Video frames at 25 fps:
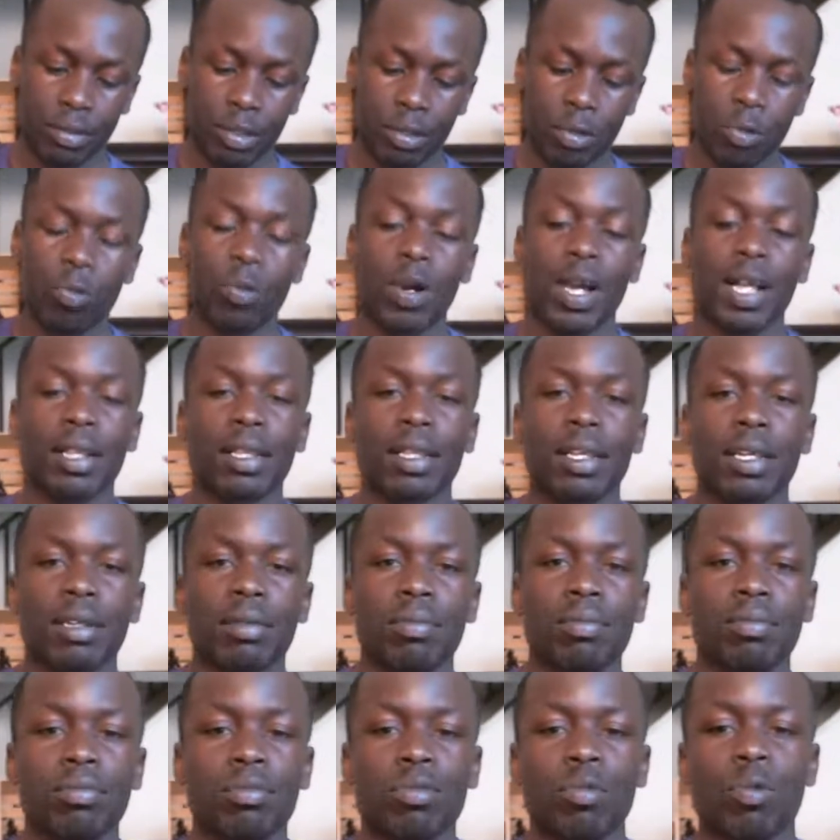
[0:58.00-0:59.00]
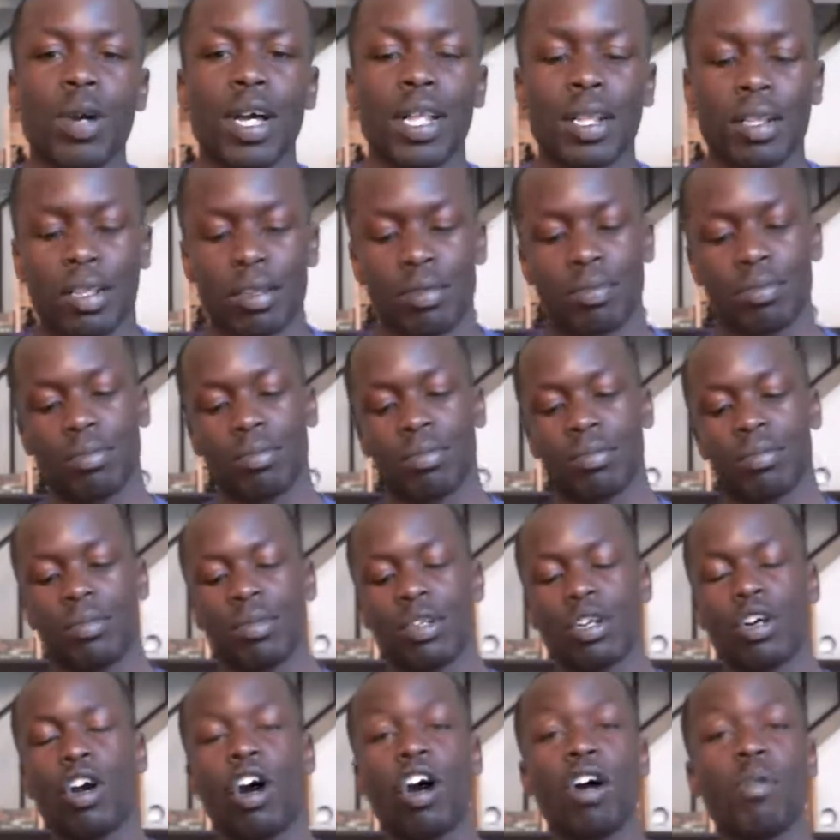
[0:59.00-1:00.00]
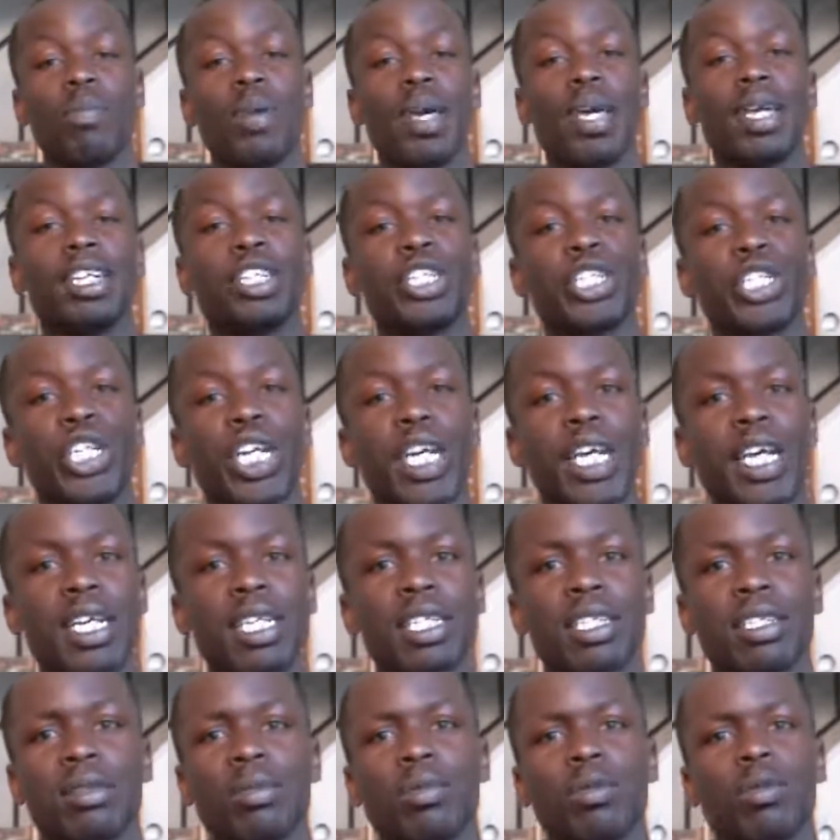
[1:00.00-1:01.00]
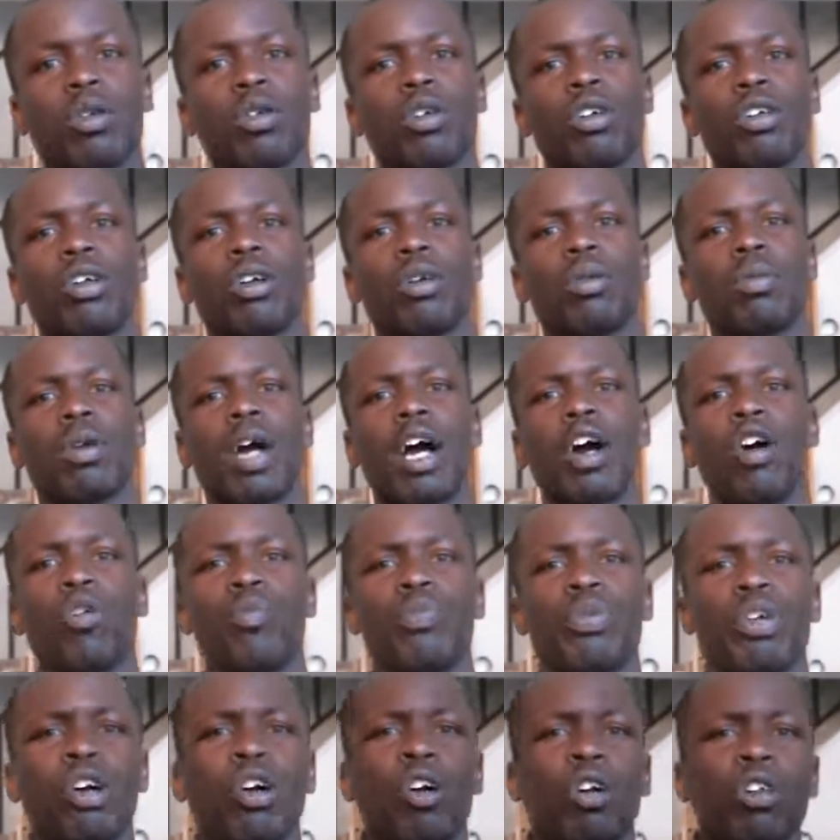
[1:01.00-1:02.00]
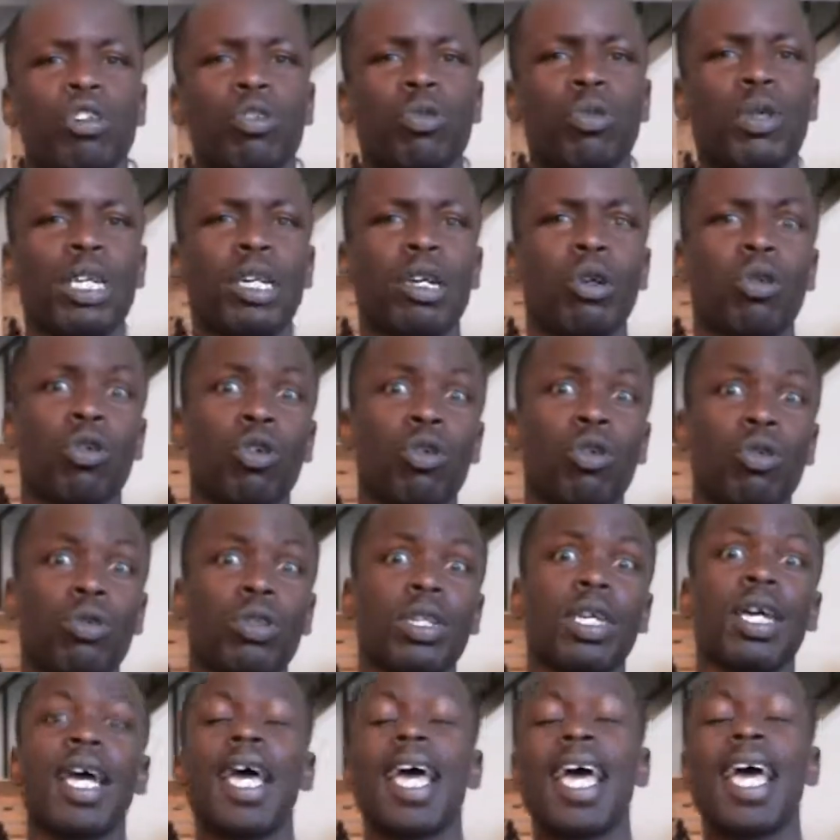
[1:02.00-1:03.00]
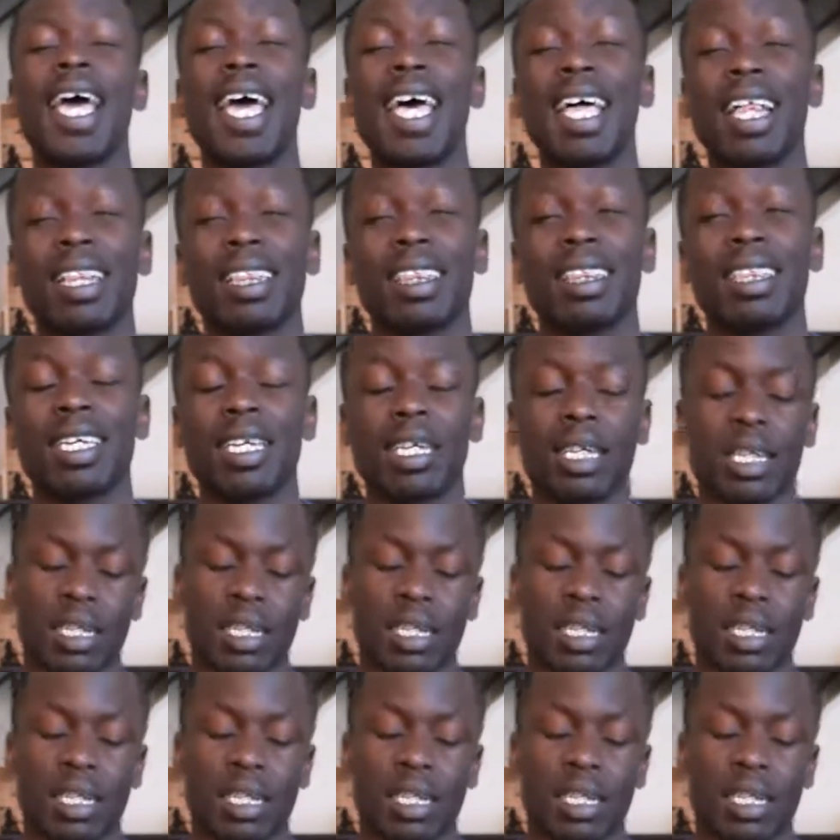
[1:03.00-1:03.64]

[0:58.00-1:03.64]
welcome. Comment, shares. I hope you're all doing good, healthy,